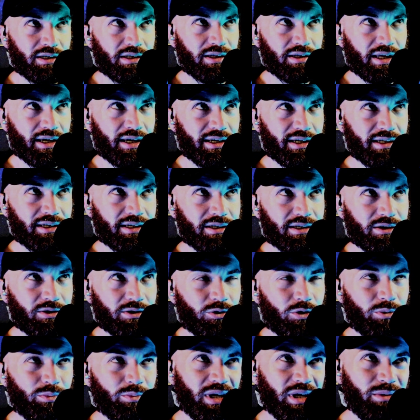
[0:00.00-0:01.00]
like,
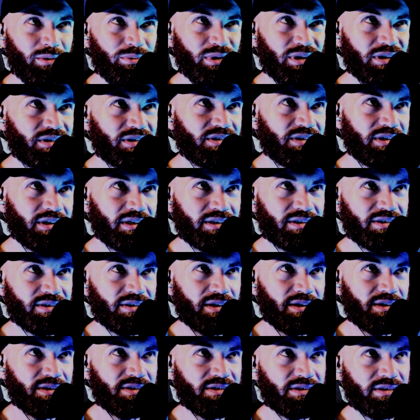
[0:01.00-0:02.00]
or maybe
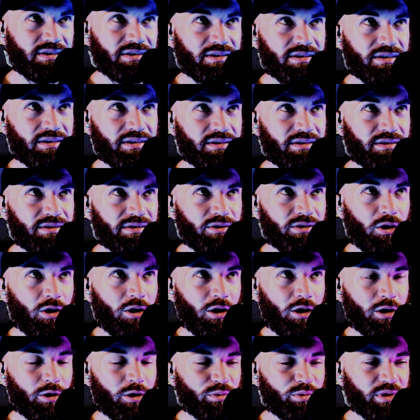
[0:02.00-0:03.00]
it's the
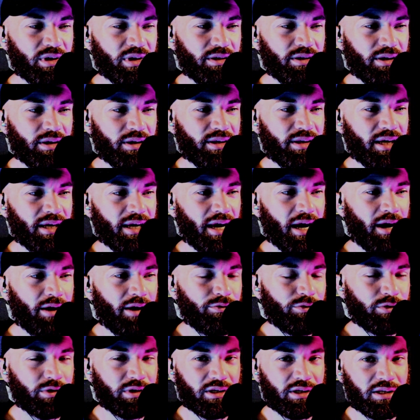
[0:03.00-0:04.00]
harmony that they
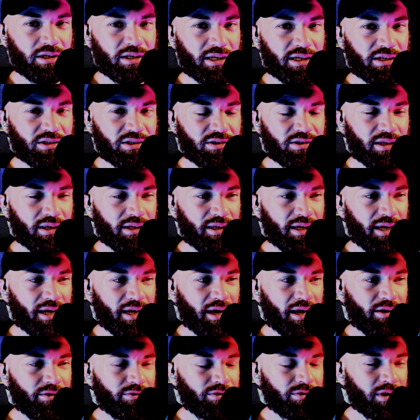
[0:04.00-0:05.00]
have or the connection that they
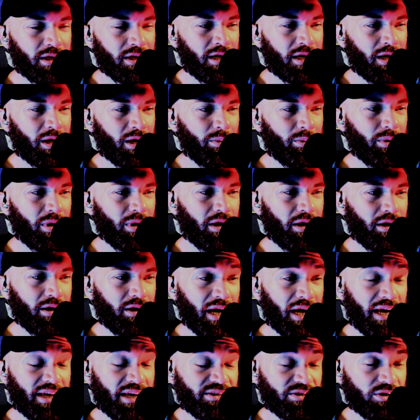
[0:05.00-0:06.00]
have
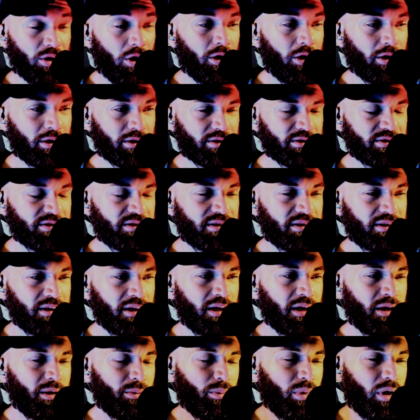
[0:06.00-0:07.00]
as artists.
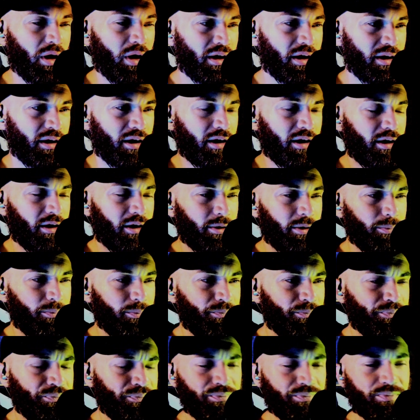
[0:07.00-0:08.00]
But
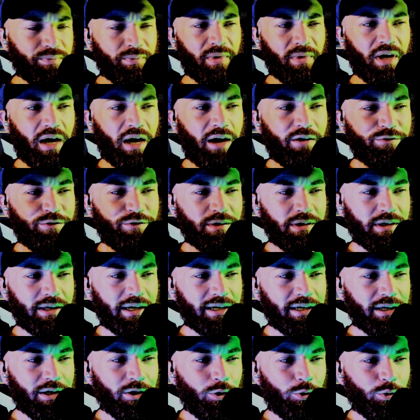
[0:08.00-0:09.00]
I feel
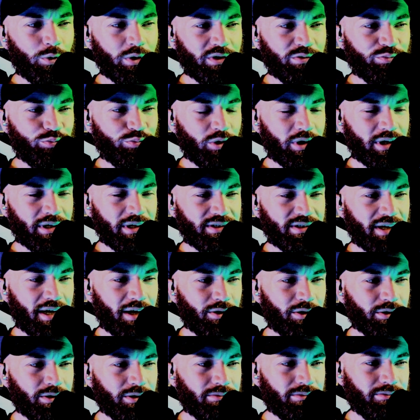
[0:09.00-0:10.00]
like it always brings
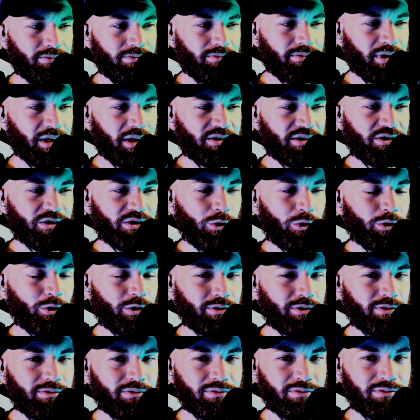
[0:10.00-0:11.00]
out a
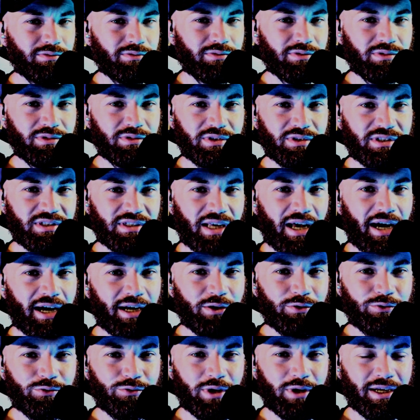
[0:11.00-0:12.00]
certain
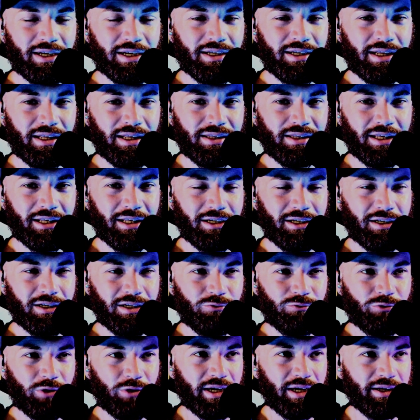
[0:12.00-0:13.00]
side of Ren, and
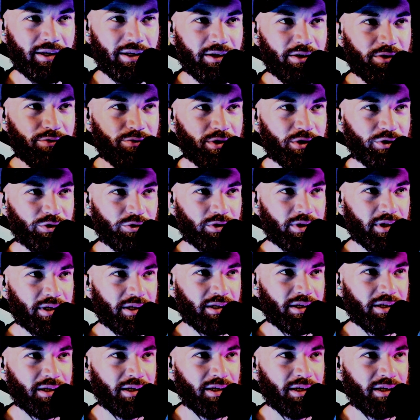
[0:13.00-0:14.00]
then Ren
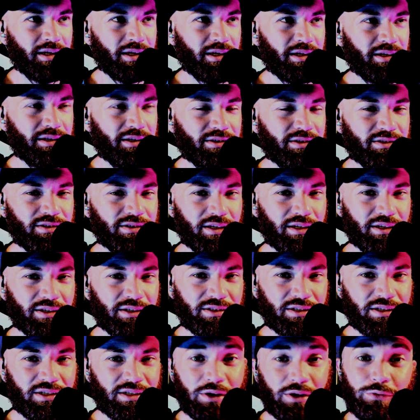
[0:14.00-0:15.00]
individually is
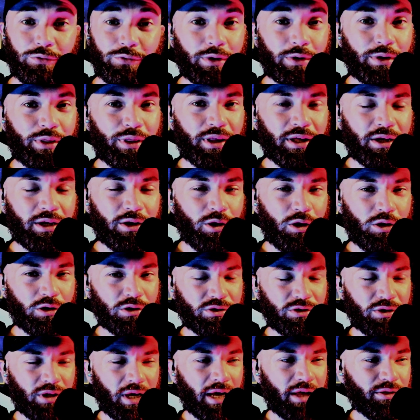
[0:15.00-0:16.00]
a different thing
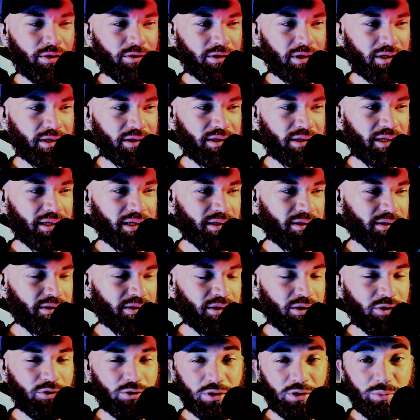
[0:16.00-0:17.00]
altogether. And then,
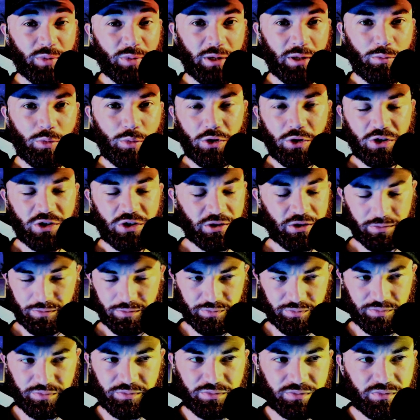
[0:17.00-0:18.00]
you know, the big push
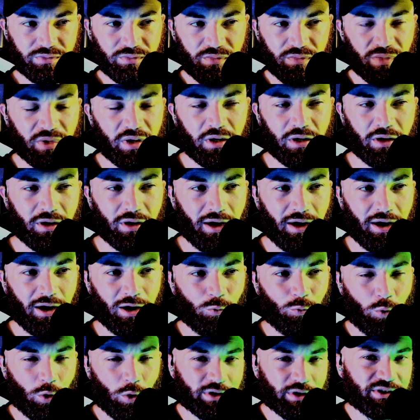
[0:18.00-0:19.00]

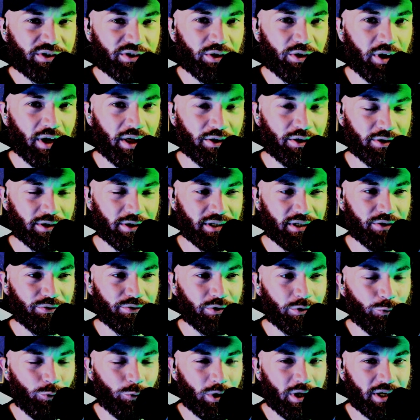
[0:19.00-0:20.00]
works together in
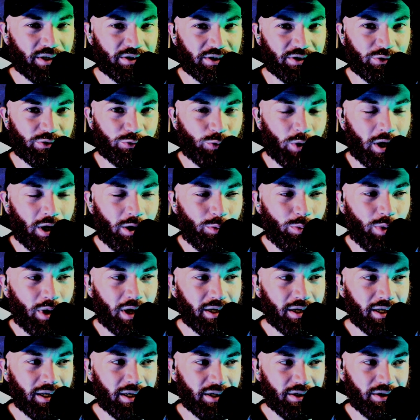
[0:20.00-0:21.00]
different ways as well.
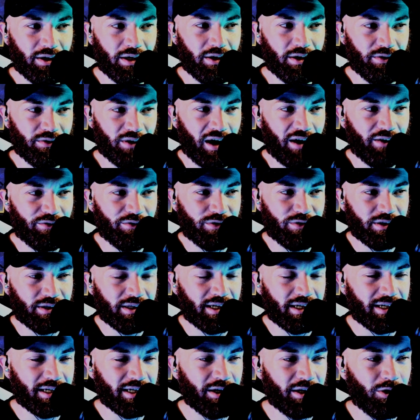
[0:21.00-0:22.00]
But I feel
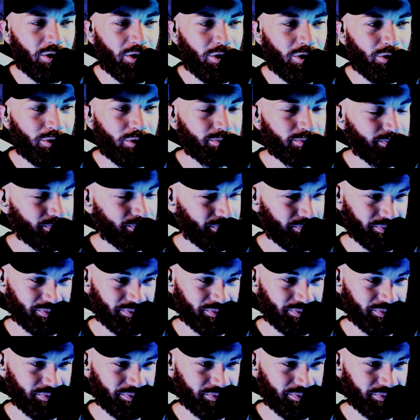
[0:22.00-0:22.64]
like it all